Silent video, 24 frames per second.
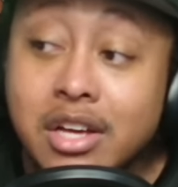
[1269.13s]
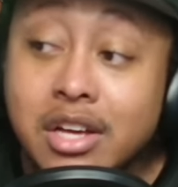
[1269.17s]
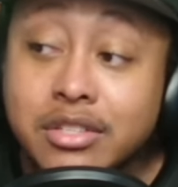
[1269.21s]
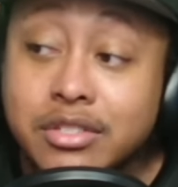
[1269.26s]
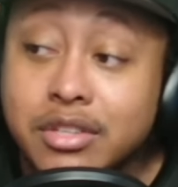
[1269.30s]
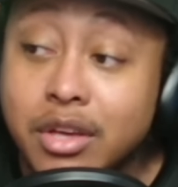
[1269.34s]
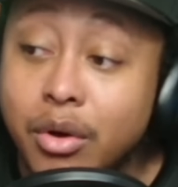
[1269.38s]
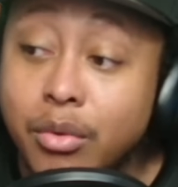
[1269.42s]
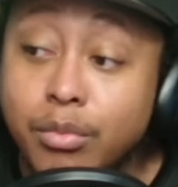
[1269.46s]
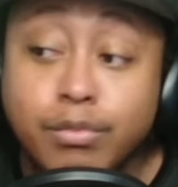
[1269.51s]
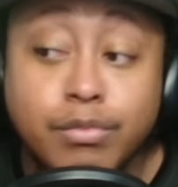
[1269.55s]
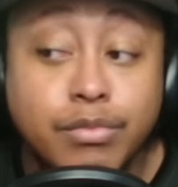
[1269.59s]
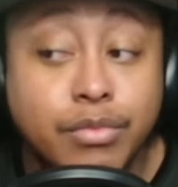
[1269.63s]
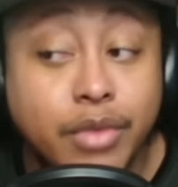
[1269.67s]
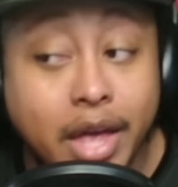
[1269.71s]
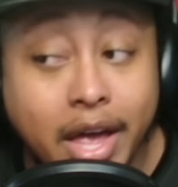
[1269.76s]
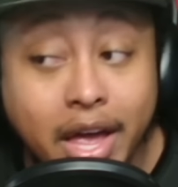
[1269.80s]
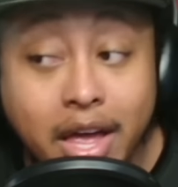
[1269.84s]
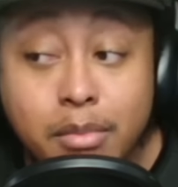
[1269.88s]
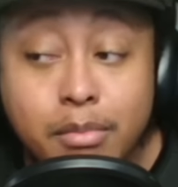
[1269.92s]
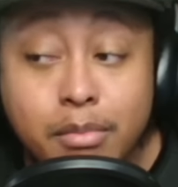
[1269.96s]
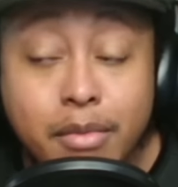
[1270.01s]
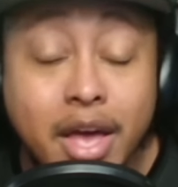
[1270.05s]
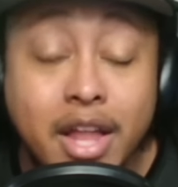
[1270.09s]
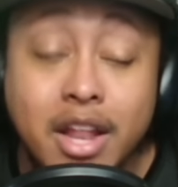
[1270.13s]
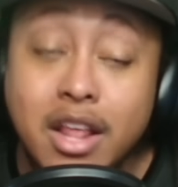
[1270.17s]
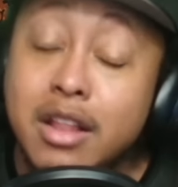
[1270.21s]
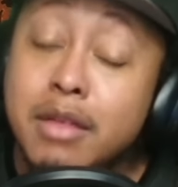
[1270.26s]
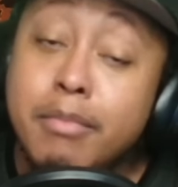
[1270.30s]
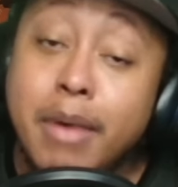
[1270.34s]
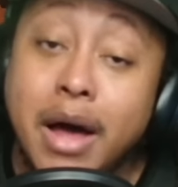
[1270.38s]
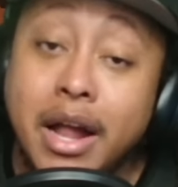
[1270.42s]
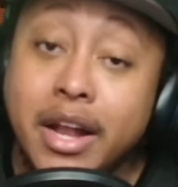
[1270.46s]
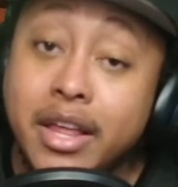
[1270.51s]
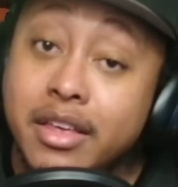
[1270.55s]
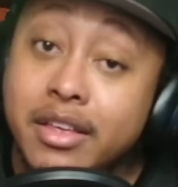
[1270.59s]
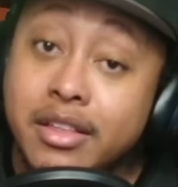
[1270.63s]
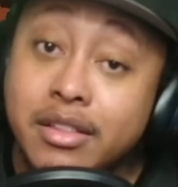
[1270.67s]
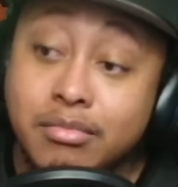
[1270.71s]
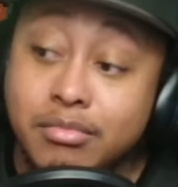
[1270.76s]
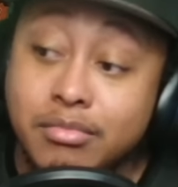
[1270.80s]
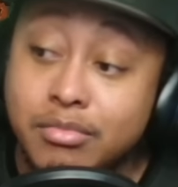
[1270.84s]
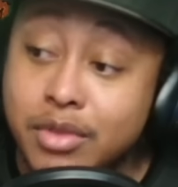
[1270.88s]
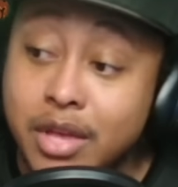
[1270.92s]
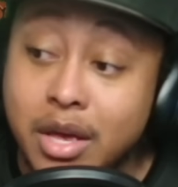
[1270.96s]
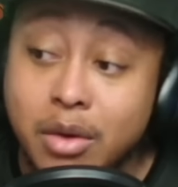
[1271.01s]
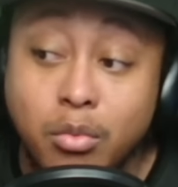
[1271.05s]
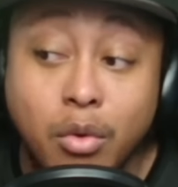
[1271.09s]
So hey man, anybody
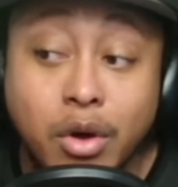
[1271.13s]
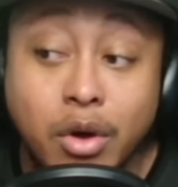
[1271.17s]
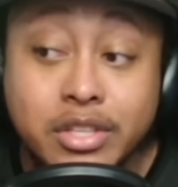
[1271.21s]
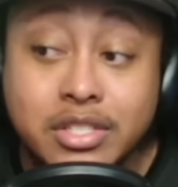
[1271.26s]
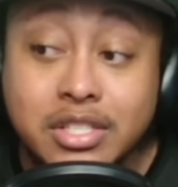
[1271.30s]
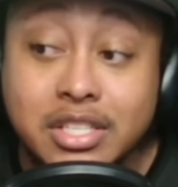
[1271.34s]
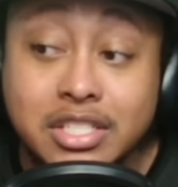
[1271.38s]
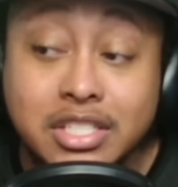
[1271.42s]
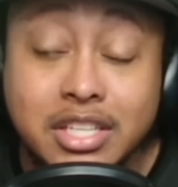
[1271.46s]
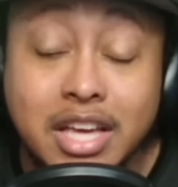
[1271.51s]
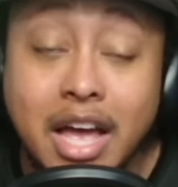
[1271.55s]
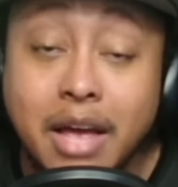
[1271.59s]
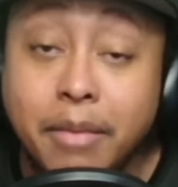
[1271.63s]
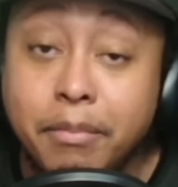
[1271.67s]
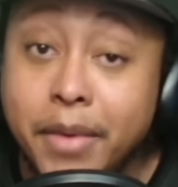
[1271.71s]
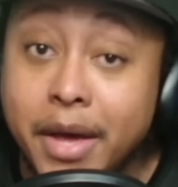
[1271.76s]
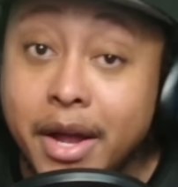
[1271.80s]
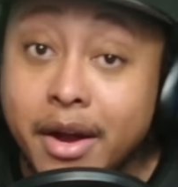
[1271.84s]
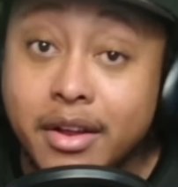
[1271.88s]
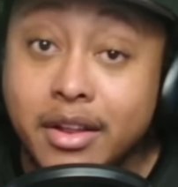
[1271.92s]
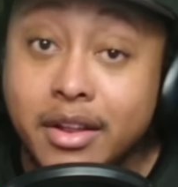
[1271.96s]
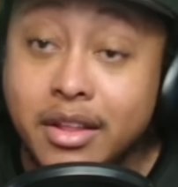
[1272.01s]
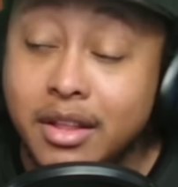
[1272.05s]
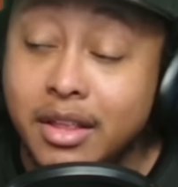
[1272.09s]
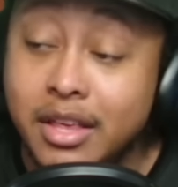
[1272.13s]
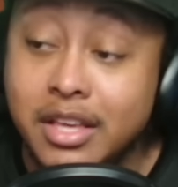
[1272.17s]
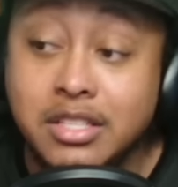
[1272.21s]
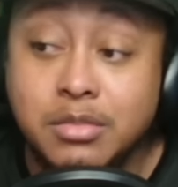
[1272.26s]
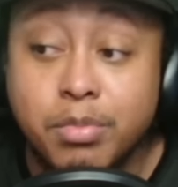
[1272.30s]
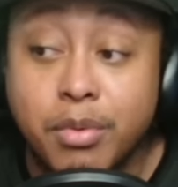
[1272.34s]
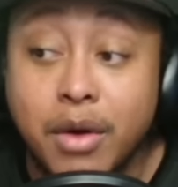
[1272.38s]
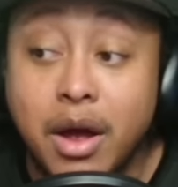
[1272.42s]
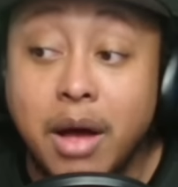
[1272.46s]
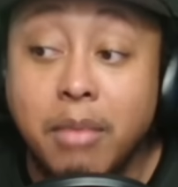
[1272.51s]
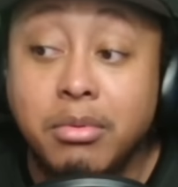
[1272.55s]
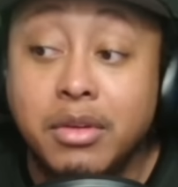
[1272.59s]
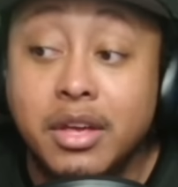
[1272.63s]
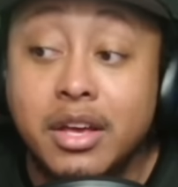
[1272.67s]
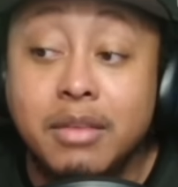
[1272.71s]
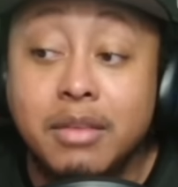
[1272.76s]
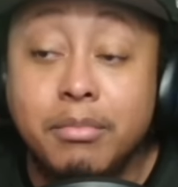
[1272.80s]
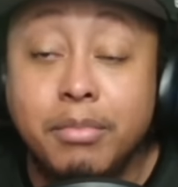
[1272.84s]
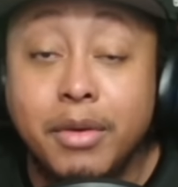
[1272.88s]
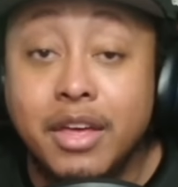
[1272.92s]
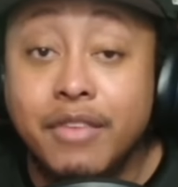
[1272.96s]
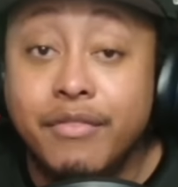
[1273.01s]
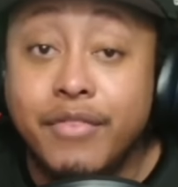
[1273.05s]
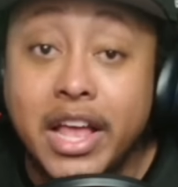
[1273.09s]
that wants a Shaq Barrett, he's probably going to
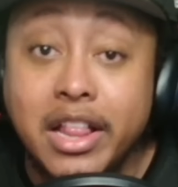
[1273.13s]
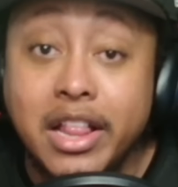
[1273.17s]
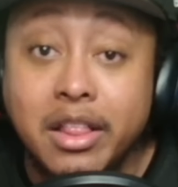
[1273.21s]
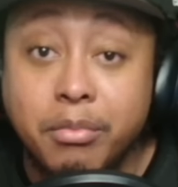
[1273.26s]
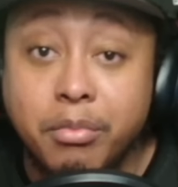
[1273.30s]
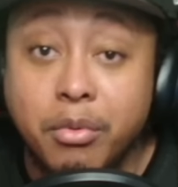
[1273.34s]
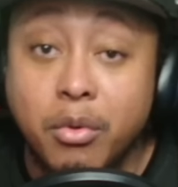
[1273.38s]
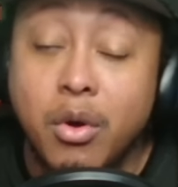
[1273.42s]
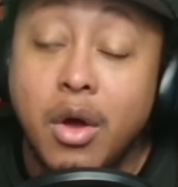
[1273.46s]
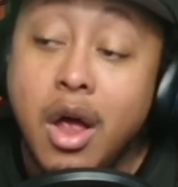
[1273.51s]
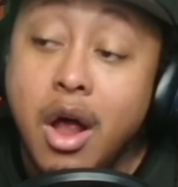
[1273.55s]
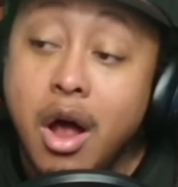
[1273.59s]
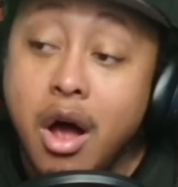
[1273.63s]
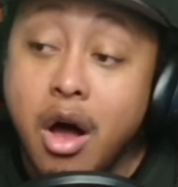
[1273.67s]
be available.